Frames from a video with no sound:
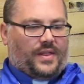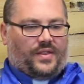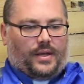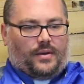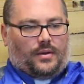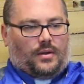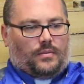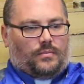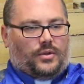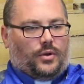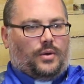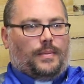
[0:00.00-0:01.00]
I think
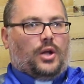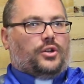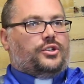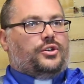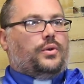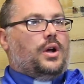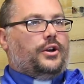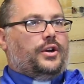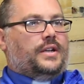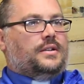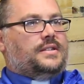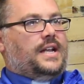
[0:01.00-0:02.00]
there were about
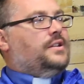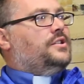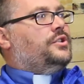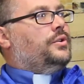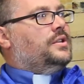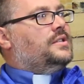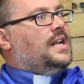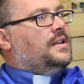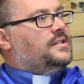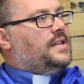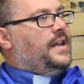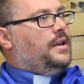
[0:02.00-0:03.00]
210 students on
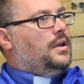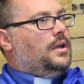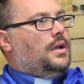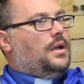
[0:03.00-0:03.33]
site,